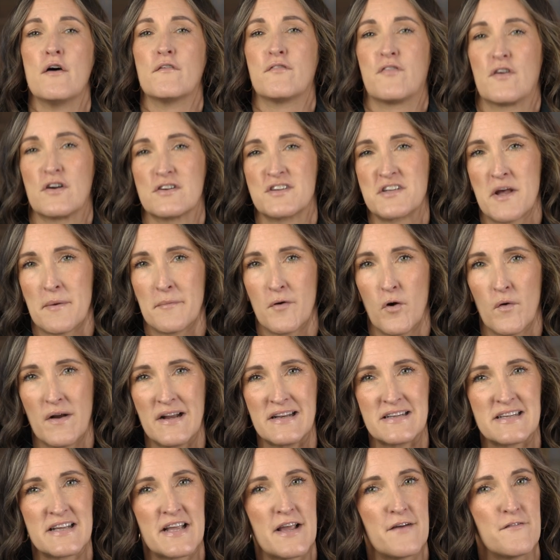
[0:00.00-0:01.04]
First, I'm
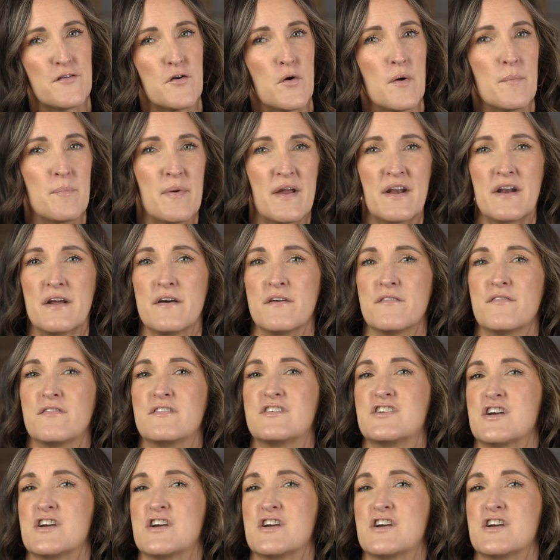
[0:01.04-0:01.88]
going to give you a bit of